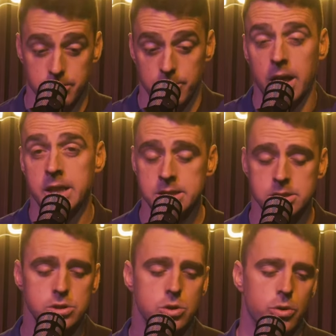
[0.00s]
And this
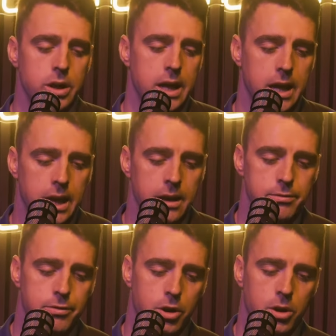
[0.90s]
is a story here
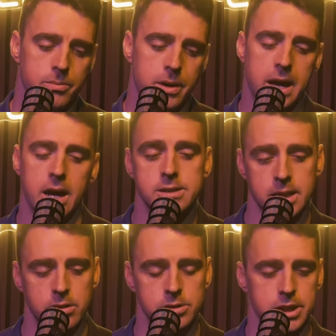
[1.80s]
from a
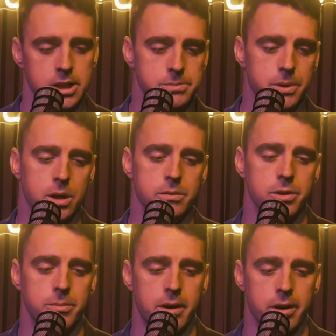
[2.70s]
technology expert over
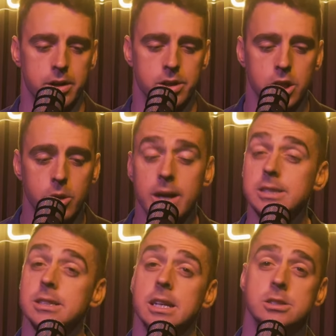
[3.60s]
in America. The
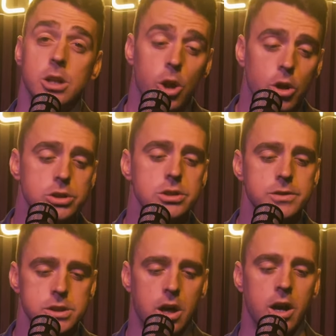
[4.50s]
US needs lots
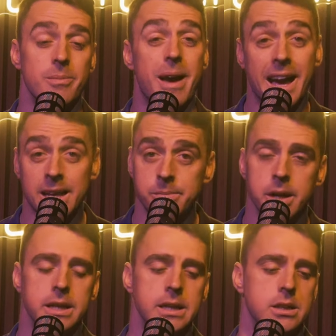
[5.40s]
of time and
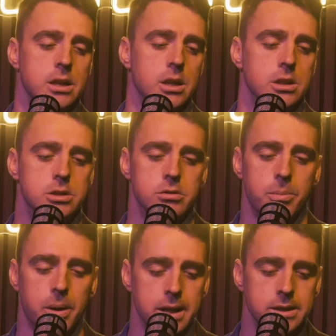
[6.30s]
money to
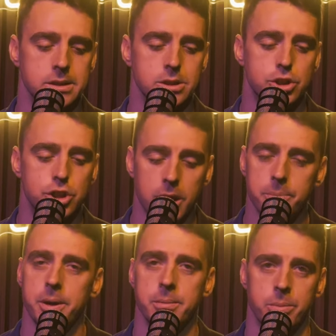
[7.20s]
replace
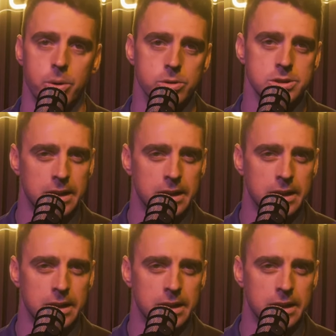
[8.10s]
chip imports.